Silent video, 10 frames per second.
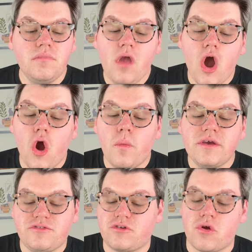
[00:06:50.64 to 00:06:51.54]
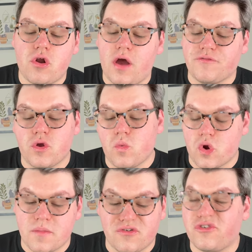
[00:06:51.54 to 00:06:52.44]
Always turn off your
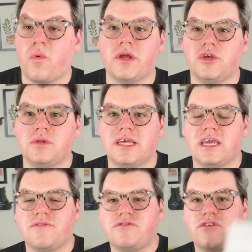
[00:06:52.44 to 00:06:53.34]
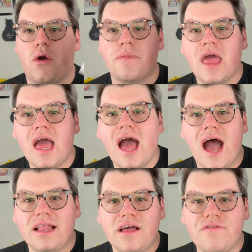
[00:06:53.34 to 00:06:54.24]
warmers when you leave. So
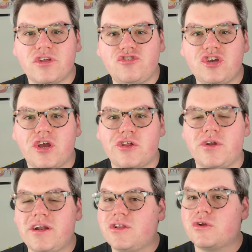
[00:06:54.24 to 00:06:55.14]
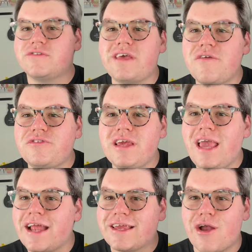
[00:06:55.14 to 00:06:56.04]
I love that she included a little safety
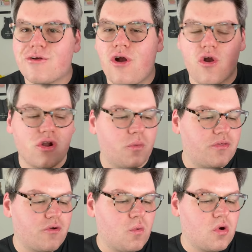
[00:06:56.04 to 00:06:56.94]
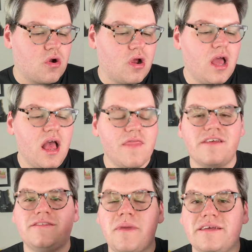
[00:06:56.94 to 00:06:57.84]
and care card with her order.
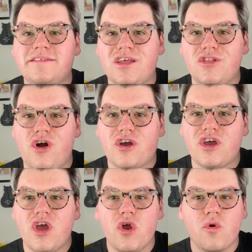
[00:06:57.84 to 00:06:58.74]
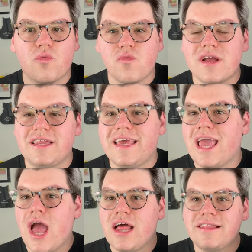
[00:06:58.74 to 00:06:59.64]
This makes it look
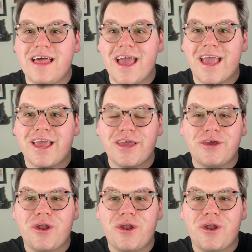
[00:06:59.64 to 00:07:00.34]
really like, you